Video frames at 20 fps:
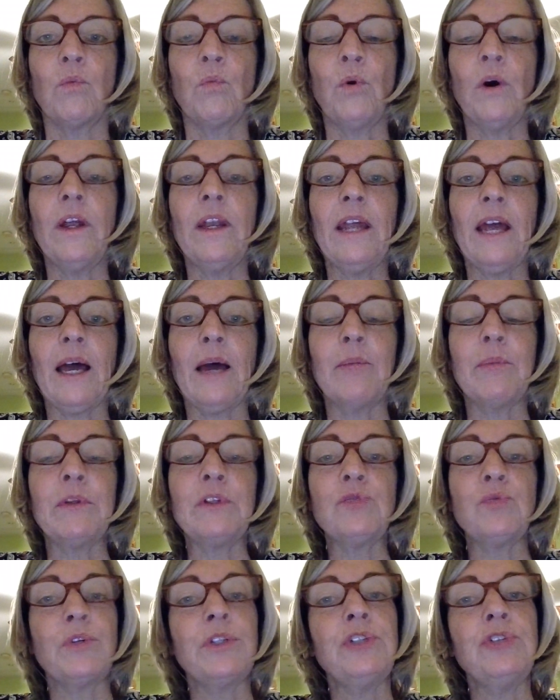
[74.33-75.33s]
what
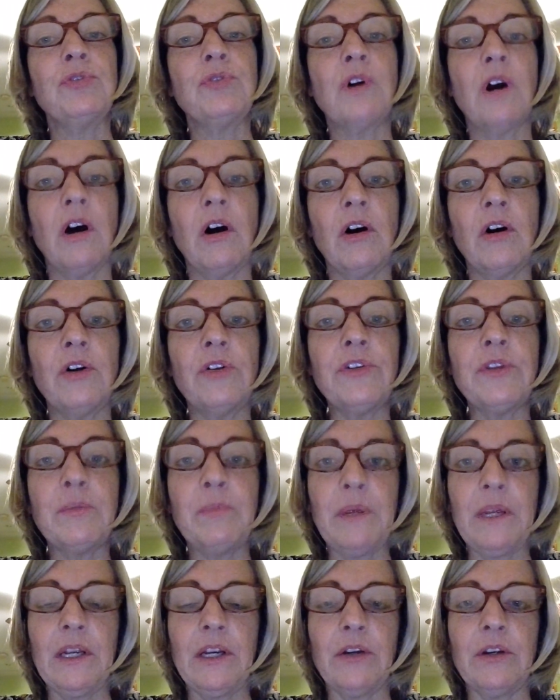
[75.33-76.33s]
happened when you called the
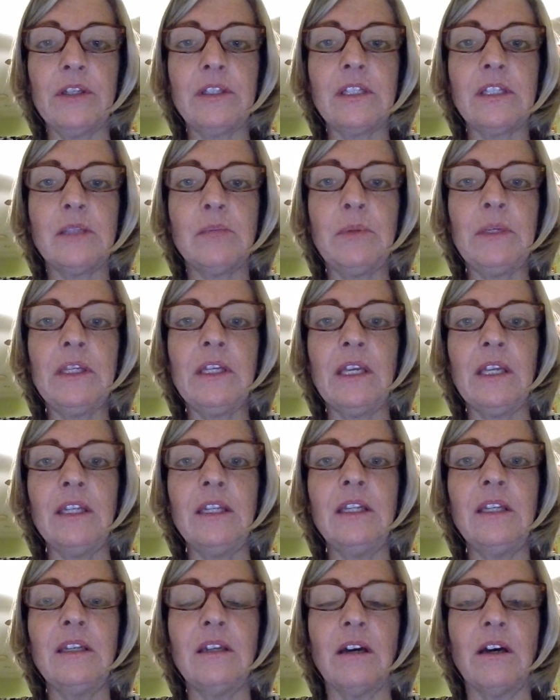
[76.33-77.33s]
parent at the
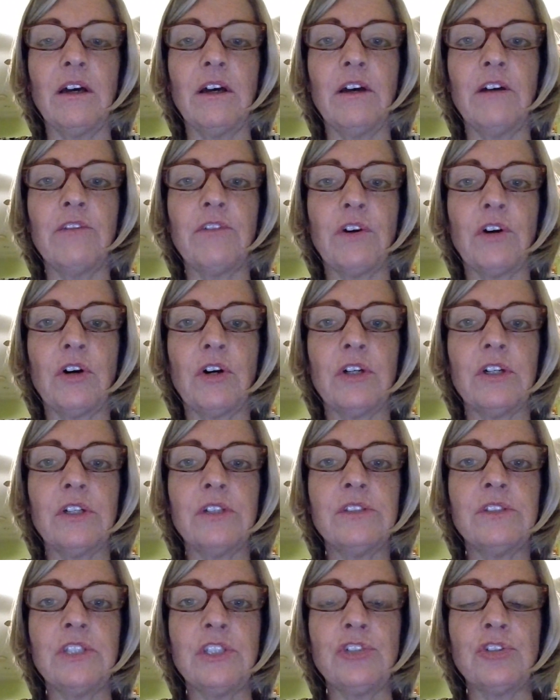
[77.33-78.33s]
beginning of
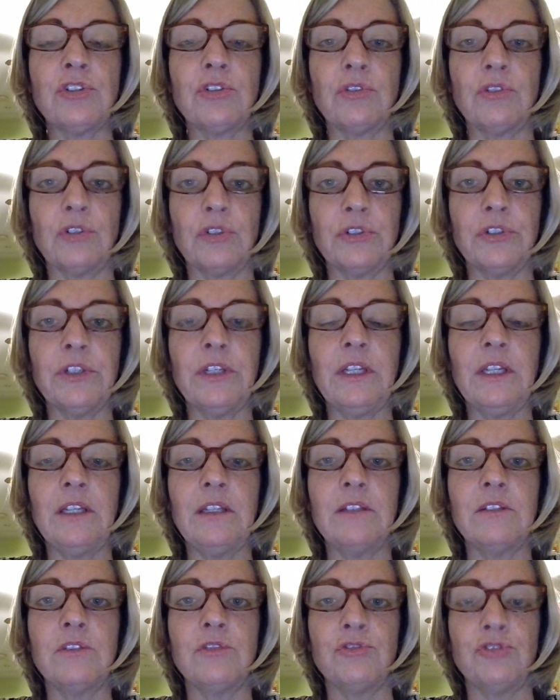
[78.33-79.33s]
our digital
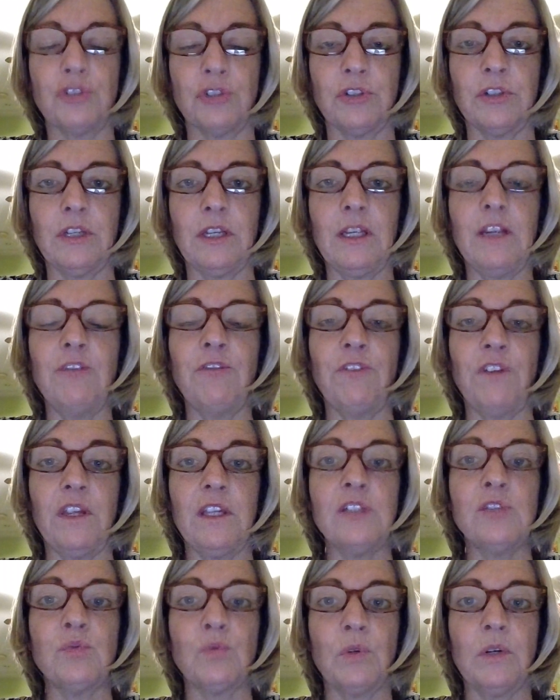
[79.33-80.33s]
learning journey,
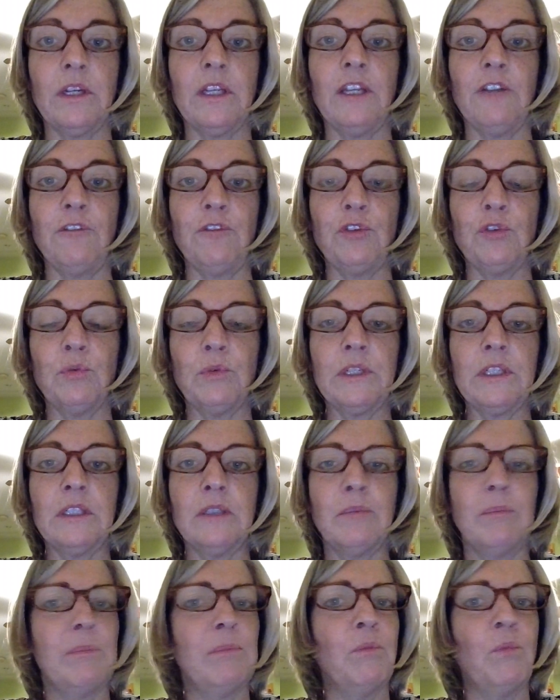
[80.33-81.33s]
phase one, if you
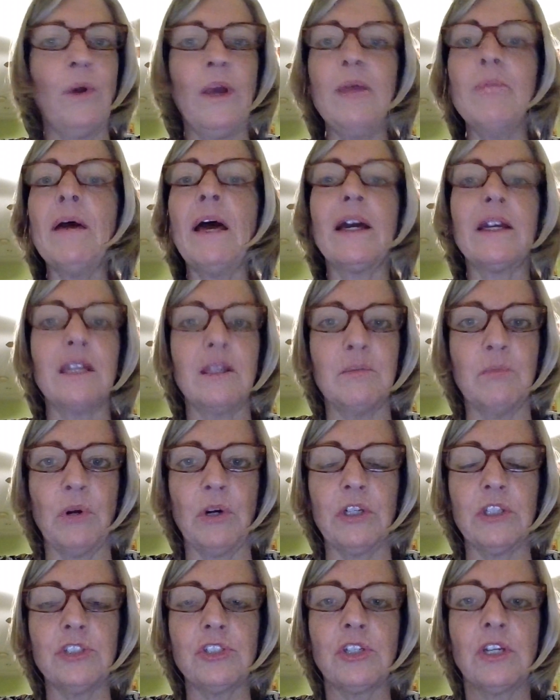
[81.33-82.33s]
will, way back in
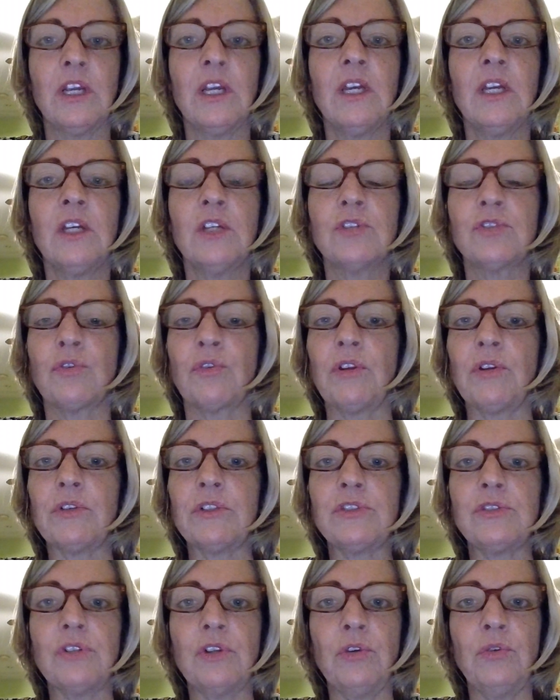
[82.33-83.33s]
March. So there
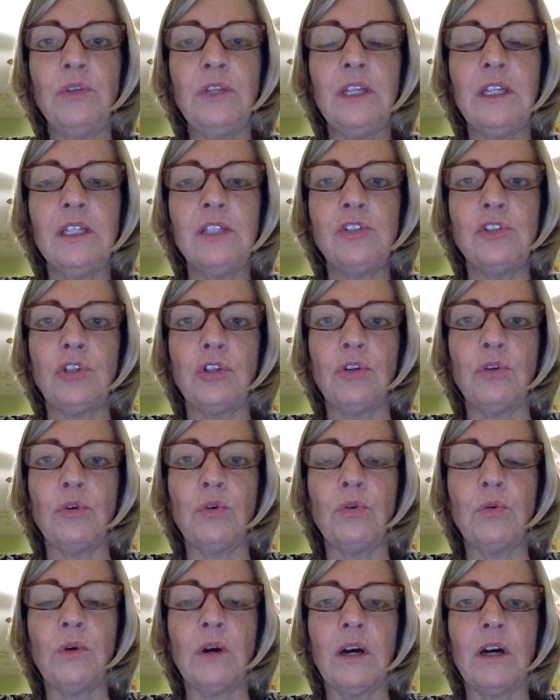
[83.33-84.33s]
is no need
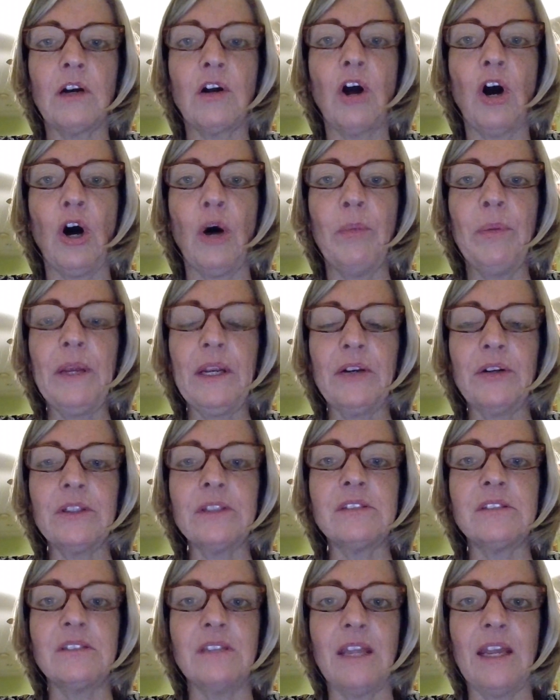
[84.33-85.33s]
to call
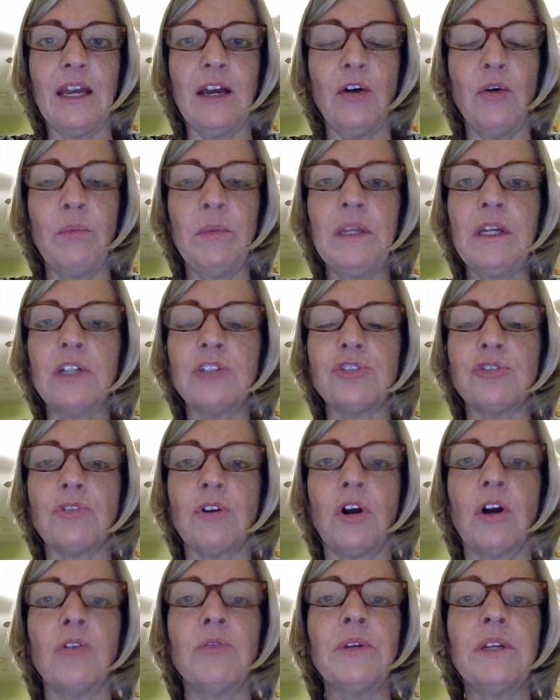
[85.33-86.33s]
parents now because you're
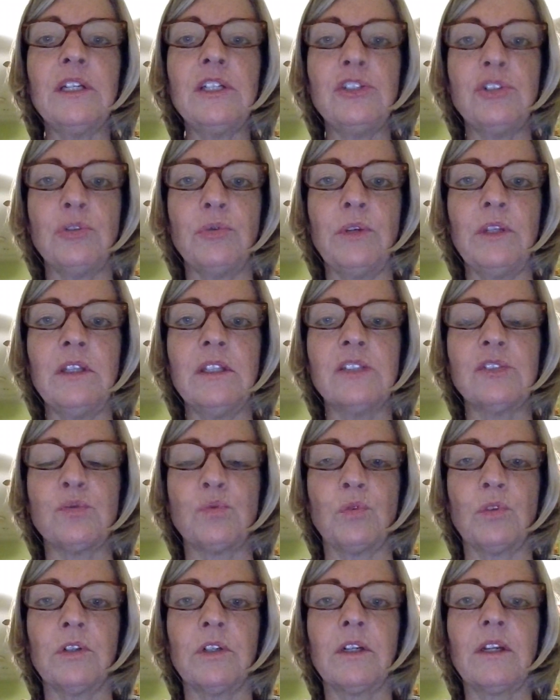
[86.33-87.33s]
already doing this
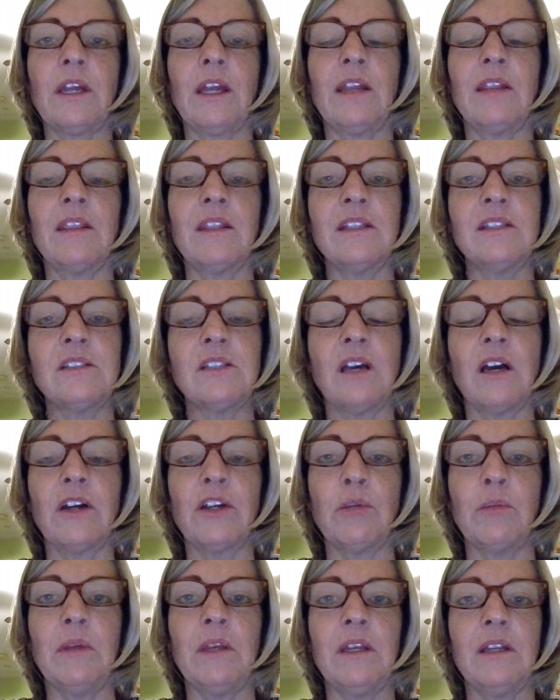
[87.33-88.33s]
work, and this
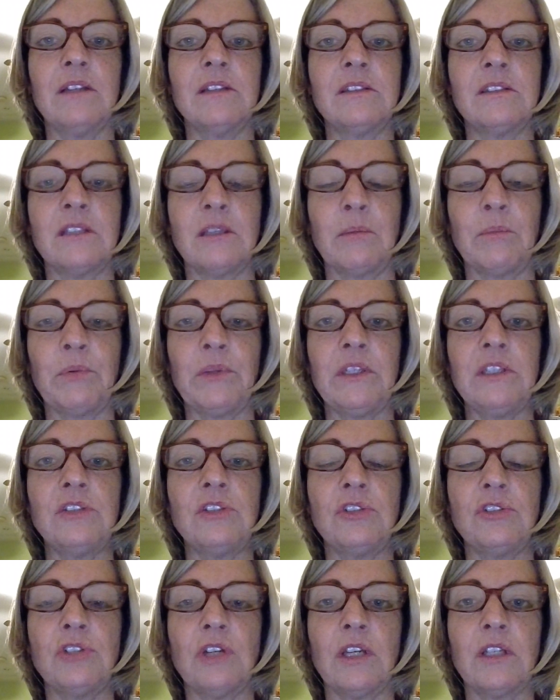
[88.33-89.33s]
document is simply
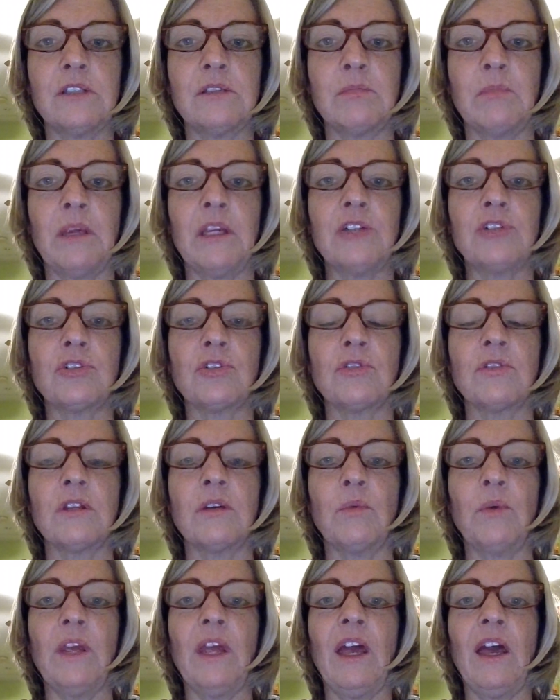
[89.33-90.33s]
to just make sure
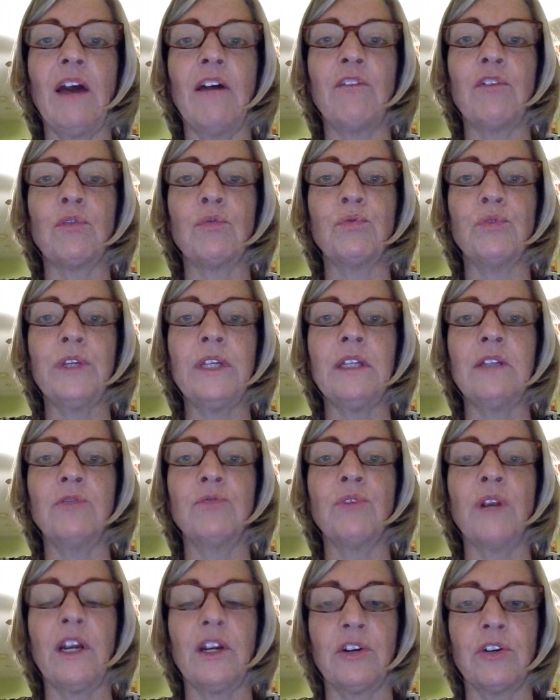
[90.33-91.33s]
that we have a
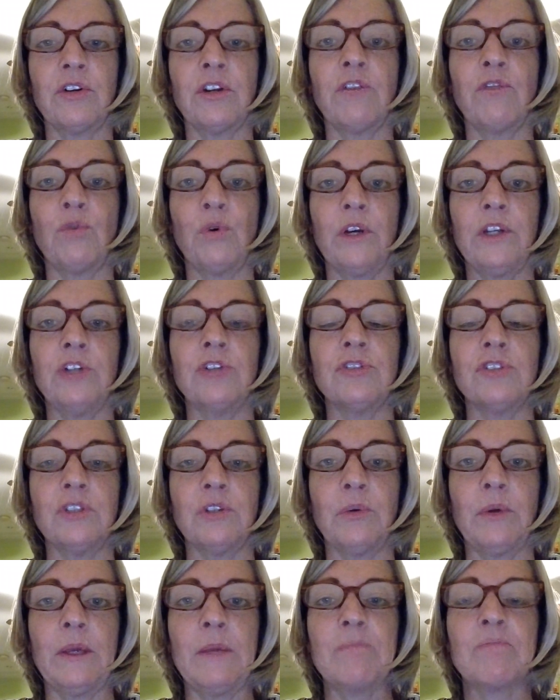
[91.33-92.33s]
written record of what you're
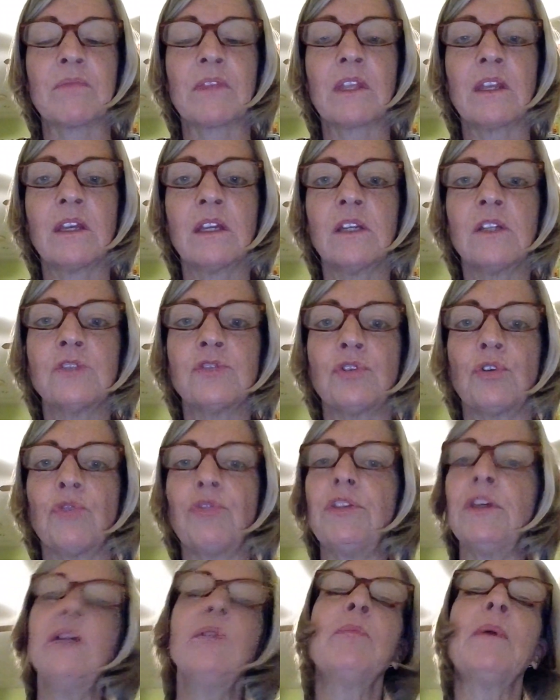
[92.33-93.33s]
doing. So
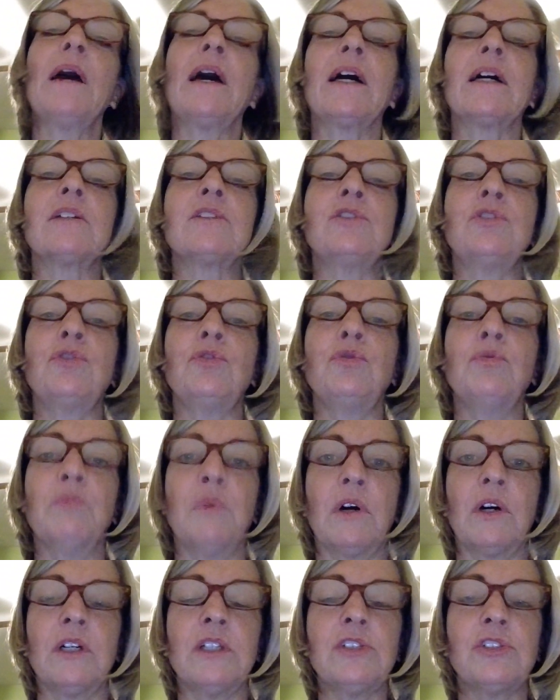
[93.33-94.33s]
think back to
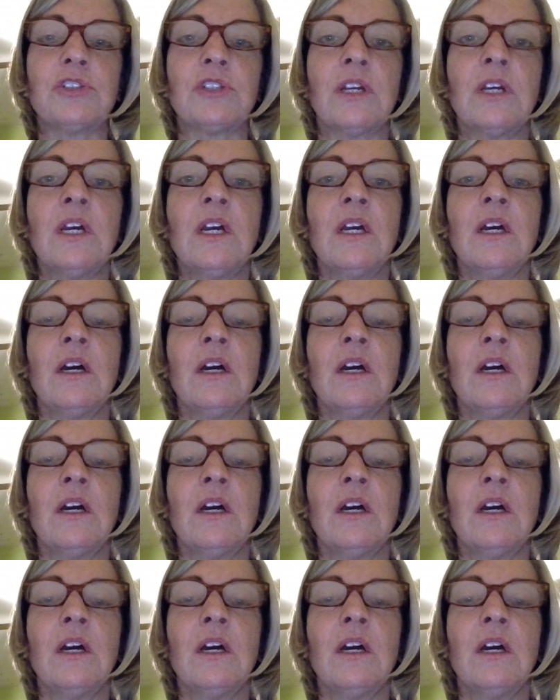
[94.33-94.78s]
March